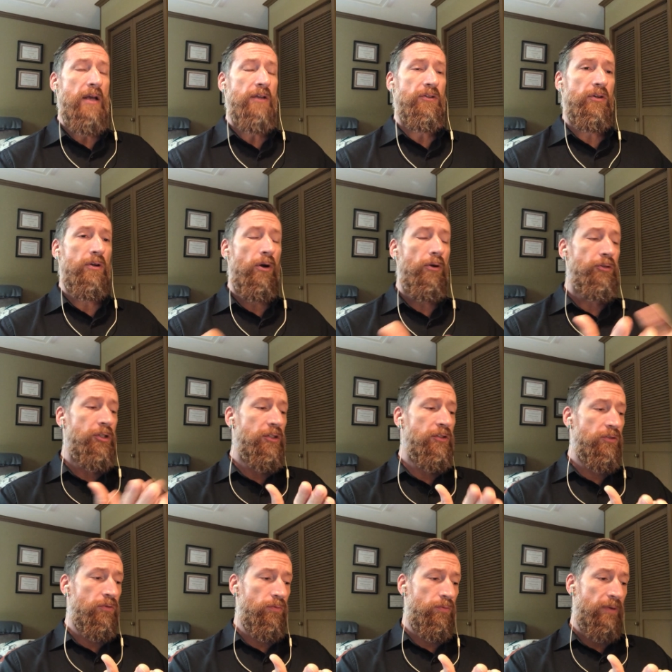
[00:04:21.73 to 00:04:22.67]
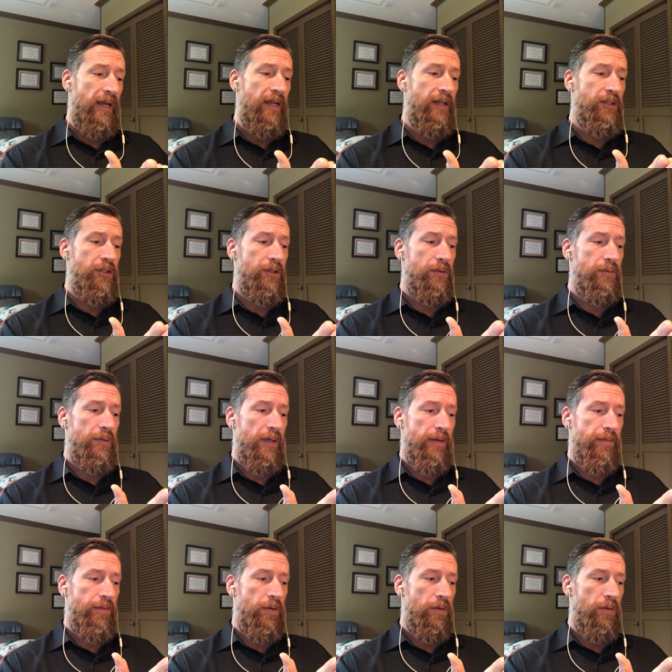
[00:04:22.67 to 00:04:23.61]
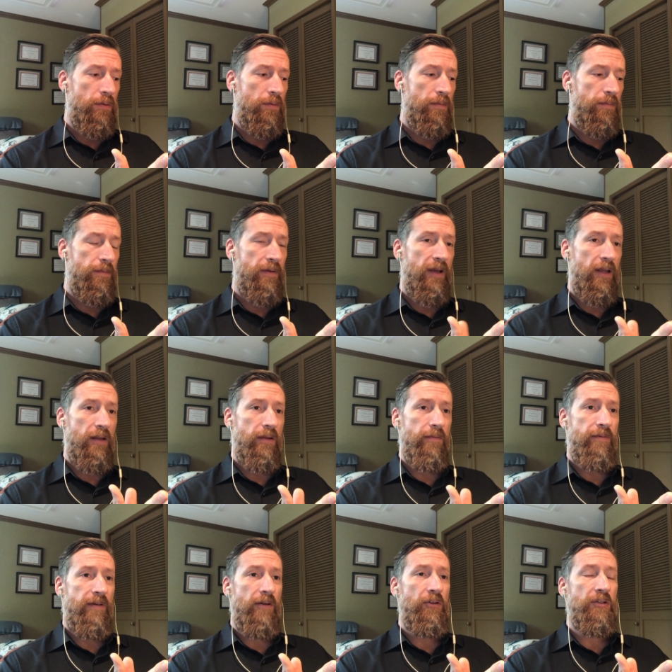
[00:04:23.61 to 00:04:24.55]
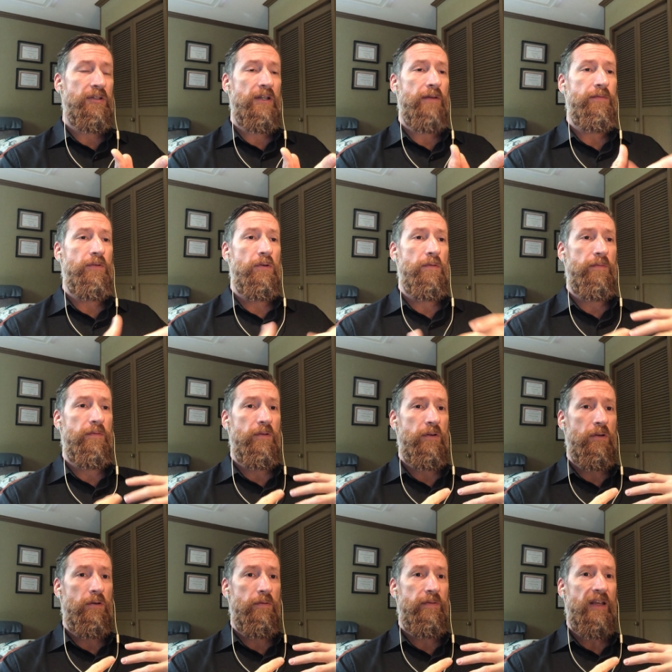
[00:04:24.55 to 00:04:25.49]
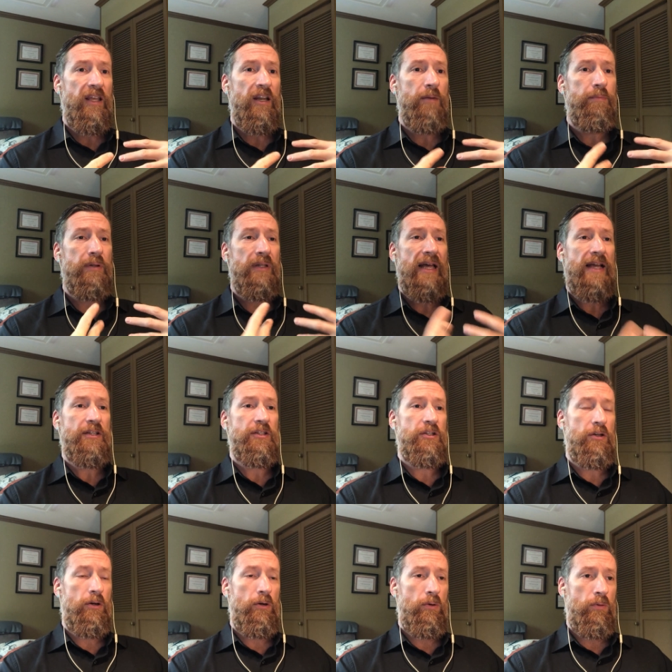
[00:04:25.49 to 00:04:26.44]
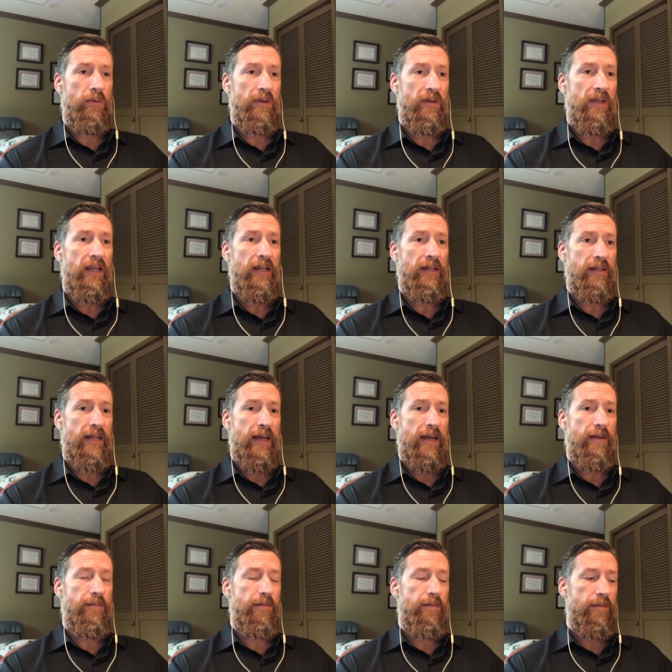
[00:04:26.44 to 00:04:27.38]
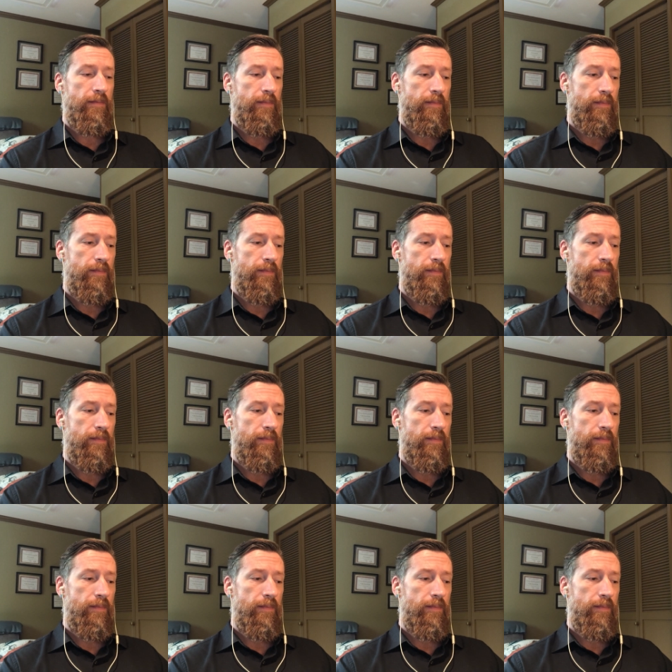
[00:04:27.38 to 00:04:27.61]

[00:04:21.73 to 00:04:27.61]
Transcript: So coaching is great too if you've found yourself you've hit a plateau in life.